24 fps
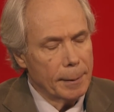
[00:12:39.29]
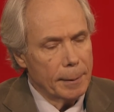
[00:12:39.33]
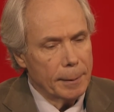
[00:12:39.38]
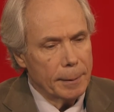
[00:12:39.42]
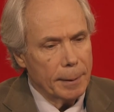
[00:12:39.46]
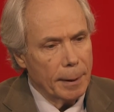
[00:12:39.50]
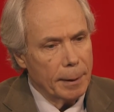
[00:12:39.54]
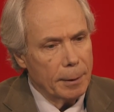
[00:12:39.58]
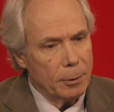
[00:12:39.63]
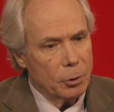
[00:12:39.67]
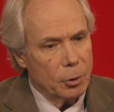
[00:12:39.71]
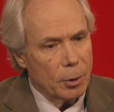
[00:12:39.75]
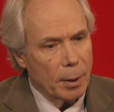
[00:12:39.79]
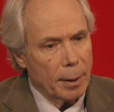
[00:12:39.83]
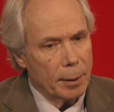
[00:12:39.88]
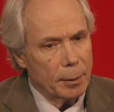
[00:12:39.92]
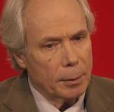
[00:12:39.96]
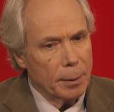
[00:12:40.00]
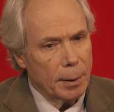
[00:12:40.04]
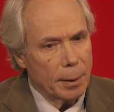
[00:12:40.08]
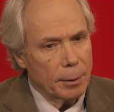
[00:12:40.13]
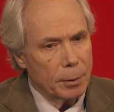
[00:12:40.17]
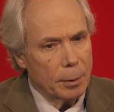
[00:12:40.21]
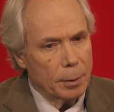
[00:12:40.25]
they decided
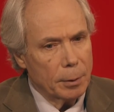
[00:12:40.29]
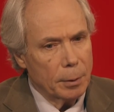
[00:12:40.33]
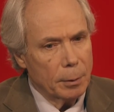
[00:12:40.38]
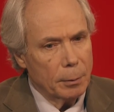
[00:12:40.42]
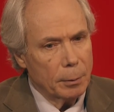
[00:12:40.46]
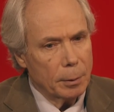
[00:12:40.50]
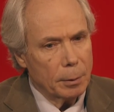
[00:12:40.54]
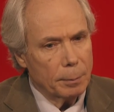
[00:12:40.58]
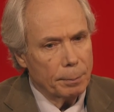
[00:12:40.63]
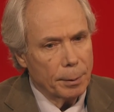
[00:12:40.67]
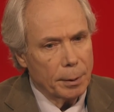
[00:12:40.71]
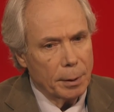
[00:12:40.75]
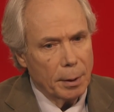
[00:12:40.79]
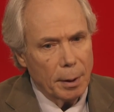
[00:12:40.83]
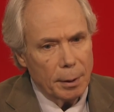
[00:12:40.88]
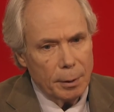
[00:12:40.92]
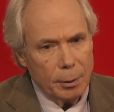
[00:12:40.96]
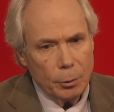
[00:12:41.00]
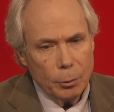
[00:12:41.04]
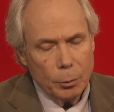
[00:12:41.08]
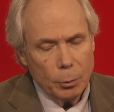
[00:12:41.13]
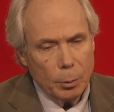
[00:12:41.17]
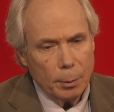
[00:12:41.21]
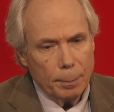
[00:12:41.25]
not to do it. But the
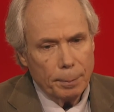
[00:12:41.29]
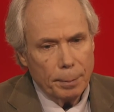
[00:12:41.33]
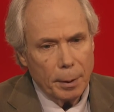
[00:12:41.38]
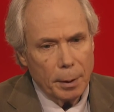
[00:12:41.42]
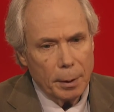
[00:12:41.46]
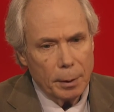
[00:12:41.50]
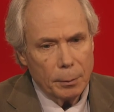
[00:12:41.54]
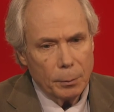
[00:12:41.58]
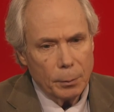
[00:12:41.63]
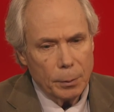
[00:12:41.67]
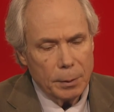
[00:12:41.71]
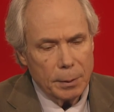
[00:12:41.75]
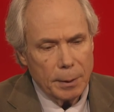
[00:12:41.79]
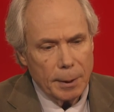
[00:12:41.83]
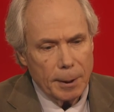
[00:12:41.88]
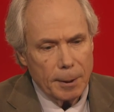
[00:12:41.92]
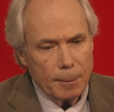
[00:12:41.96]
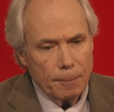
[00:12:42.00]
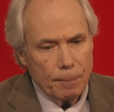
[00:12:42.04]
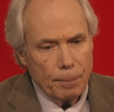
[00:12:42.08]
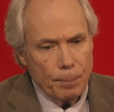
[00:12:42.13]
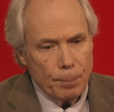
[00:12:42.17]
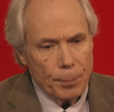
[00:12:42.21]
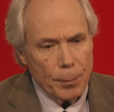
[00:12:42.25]
unusual part was that
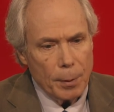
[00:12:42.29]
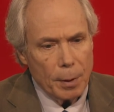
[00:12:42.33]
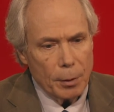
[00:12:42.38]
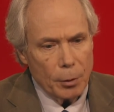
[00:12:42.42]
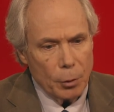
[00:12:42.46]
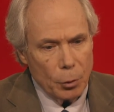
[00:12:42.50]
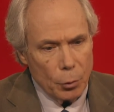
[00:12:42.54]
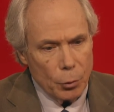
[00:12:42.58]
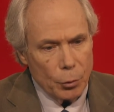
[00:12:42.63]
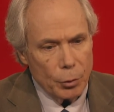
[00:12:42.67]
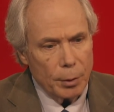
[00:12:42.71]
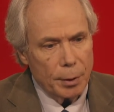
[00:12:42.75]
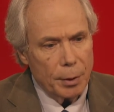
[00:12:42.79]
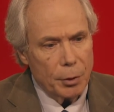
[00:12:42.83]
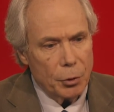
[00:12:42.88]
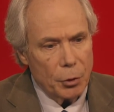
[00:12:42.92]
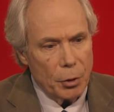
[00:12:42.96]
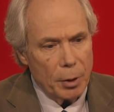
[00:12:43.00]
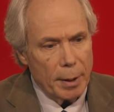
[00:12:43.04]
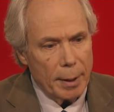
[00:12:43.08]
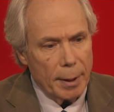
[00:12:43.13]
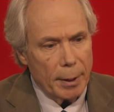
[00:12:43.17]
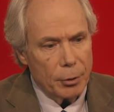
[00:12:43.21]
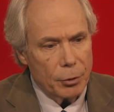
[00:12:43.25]
usually
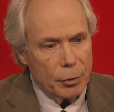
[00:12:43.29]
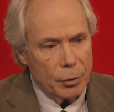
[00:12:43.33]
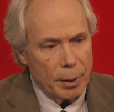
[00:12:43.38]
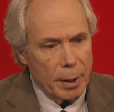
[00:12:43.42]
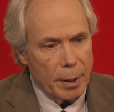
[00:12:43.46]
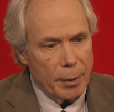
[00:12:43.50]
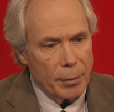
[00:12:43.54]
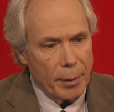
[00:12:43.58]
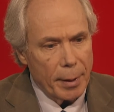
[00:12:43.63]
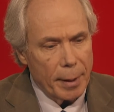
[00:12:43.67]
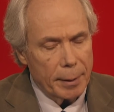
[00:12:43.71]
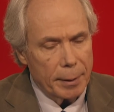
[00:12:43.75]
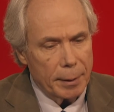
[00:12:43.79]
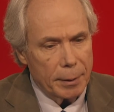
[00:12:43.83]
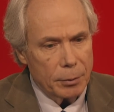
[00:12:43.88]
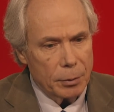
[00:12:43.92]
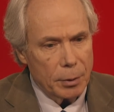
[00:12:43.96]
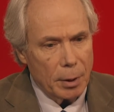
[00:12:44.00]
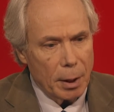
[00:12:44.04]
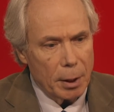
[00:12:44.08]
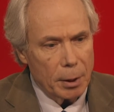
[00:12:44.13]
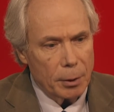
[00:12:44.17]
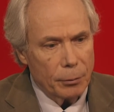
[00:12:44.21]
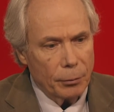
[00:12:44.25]
DAs say that as
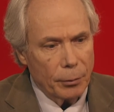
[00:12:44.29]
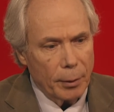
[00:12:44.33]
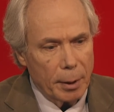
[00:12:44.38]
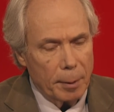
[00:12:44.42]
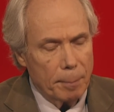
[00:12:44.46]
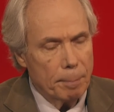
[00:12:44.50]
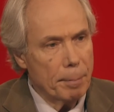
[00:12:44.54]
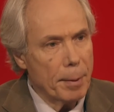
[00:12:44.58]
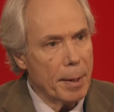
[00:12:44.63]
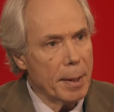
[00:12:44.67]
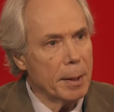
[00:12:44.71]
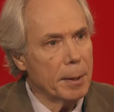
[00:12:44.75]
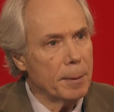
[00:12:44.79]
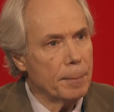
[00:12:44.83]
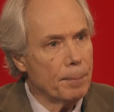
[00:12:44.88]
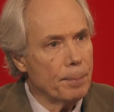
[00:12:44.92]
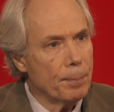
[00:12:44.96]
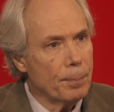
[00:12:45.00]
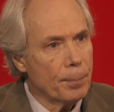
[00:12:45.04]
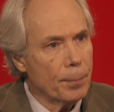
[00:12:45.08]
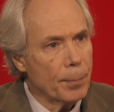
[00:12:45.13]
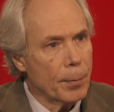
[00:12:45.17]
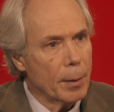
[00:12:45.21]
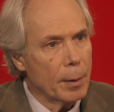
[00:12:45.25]
kind of like bait
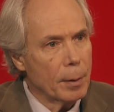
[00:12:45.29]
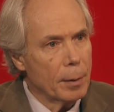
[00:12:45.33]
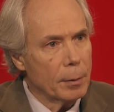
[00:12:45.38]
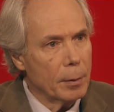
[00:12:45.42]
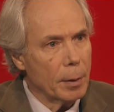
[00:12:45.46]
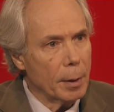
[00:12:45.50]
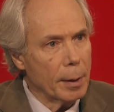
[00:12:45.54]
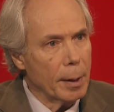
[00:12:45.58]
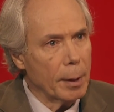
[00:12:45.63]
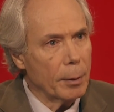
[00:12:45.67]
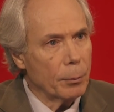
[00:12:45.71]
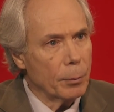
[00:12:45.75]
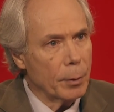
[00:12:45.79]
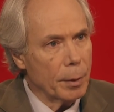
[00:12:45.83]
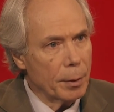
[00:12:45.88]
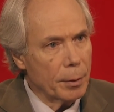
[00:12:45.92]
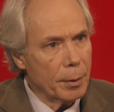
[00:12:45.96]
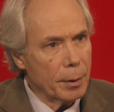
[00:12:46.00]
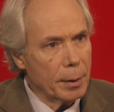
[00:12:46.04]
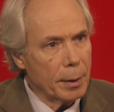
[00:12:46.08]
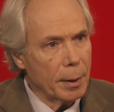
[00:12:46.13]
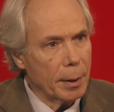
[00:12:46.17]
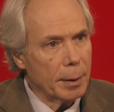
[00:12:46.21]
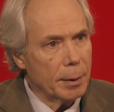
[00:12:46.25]
to get rid of
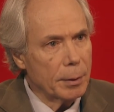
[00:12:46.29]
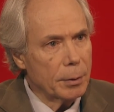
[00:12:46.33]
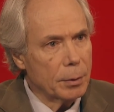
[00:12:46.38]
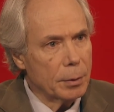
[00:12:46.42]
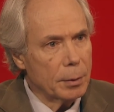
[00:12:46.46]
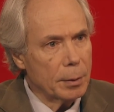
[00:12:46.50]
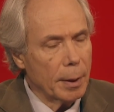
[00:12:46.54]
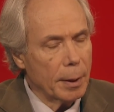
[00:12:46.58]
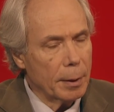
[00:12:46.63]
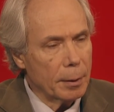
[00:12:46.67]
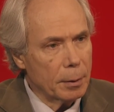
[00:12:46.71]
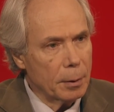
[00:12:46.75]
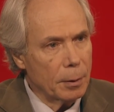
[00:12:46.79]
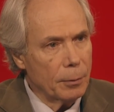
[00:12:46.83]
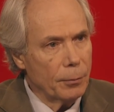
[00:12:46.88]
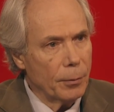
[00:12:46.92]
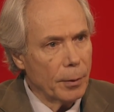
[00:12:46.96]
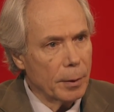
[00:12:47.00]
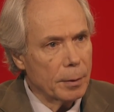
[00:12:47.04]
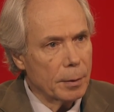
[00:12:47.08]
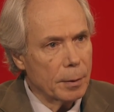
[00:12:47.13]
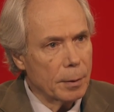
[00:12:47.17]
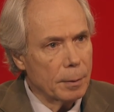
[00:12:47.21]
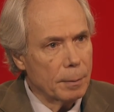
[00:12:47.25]
the case, get a
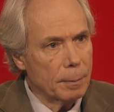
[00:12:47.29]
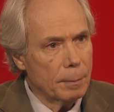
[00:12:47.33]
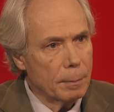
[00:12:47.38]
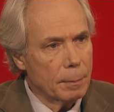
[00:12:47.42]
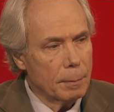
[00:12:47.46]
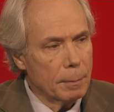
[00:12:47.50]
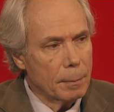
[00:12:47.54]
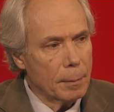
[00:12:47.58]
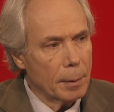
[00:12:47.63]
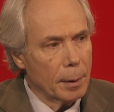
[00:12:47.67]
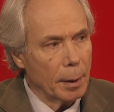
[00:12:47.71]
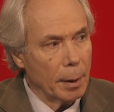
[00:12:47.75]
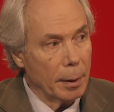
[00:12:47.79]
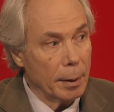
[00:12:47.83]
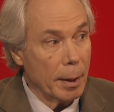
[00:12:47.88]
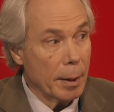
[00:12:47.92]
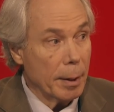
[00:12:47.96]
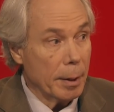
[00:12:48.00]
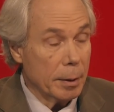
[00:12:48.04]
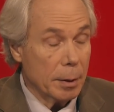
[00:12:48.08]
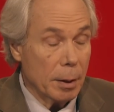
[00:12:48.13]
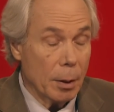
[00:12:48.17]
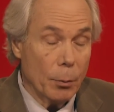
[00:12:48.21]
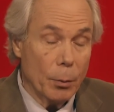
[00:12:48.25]
conviction, and then
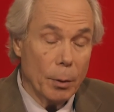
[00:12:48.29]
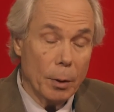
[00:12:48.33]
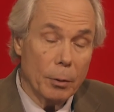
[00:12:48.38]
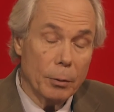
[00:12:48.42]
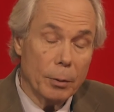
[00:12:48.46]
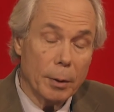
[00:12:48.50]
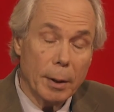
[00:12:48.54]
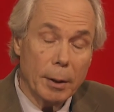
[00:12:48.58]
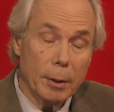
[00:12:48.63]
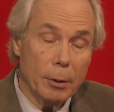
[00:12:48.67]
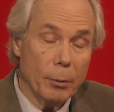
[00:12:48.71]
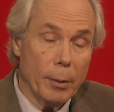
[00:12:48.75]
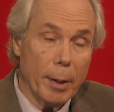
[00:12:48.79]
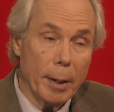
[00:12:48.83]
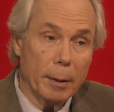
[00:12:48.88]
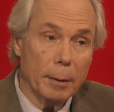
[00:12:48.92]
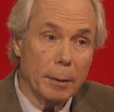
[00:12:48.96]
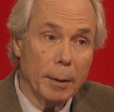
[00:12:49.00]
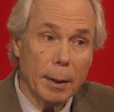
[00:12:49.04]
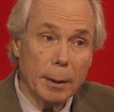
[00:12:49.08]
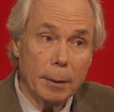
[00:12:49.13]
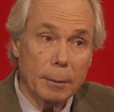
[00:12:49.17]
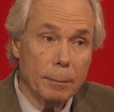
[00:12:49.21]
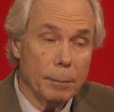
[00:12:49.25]
they say, well, okay, you're out of
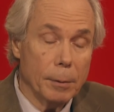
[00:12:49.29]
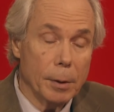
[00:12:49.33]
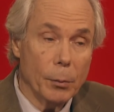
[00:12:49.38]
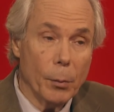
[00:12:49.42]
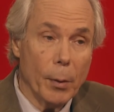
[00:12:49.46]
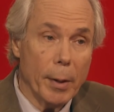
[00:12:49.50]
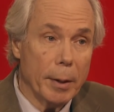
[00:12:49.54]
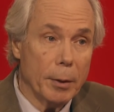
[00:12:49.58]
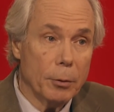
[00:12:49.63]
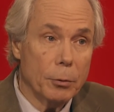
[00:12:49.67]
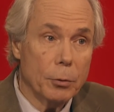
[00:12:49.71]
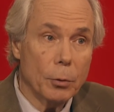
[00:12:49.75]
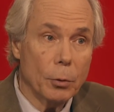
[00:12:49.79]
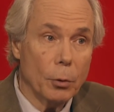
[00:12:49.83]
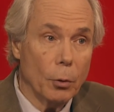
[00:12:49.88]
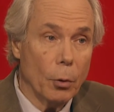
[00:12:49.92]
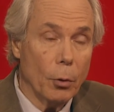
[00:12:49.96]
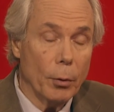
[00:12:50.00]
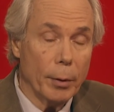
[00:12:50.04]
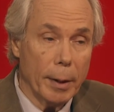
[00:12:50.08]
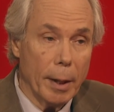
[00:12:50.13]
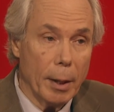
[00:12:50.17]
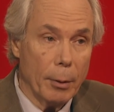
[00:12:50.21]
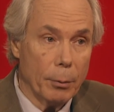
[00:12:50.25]
luck. You waited too
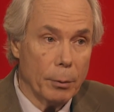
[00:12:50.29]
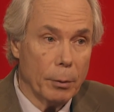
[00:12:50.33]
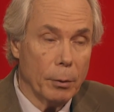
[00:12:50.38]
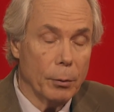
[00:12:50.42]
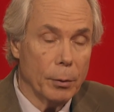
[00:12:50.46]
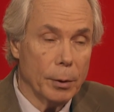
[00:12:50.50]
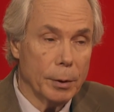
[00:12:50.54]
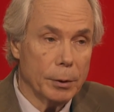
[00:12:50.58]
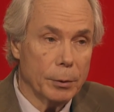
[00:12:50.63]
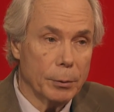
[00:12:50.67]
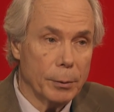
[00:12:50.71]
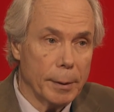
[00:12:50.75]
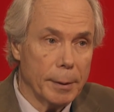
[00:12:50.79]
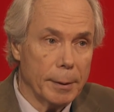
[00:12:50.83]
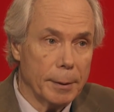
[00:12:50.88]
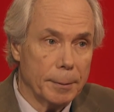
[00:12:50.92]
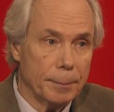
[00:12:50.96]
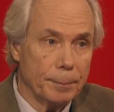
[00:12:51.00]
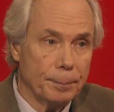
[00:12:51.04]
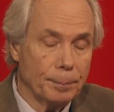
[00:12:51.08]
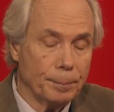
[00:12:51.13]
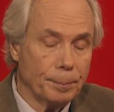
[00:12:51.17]
long, now we're going to trial.